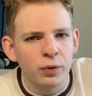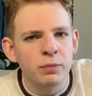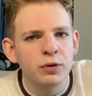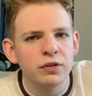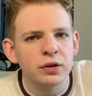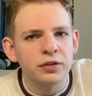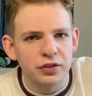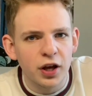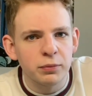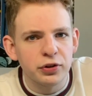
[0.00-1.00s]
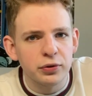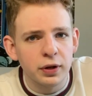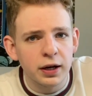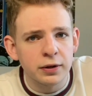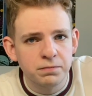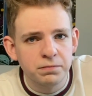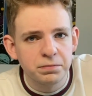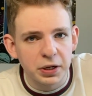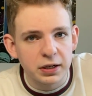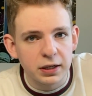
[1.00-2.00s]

moving on to term 2 now. Buckle